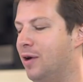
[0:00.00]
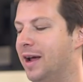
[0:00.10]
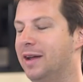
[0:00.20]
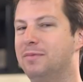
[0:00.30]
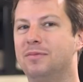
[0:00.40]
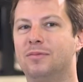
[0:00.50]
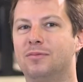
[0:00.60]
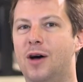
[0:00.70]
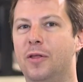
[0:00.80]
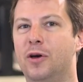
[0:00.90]
Bran.
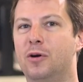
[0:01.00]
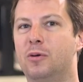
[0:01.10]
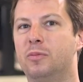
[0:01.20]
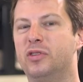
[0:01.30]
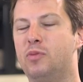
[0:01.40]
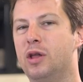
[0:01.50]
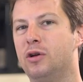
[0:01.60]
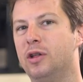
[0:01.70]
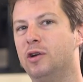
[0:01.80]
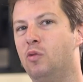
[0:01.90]
Although,
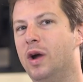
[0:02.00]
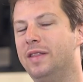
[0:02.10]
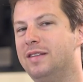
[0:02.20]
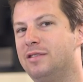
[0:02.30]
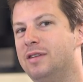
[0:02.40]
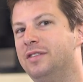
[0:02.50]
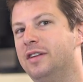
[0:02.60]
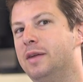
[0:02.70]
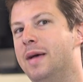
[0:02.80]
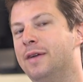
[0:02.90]
spoiler alert, one of these three
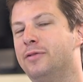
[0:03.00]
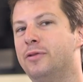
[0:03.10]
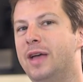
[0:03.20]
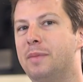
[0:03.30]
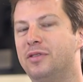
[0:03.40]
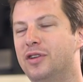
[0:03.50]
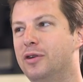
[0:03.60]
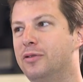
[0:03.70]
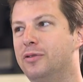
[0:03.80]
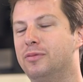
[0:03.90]
isn't going to make it through the
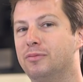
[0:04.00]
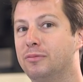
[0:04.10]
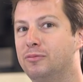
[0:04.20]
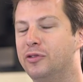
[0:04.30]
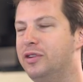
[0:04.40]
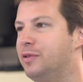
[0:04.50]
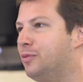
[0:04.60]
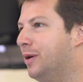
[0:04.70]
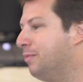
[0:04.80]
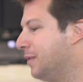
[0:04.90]
episode. We'll see which one.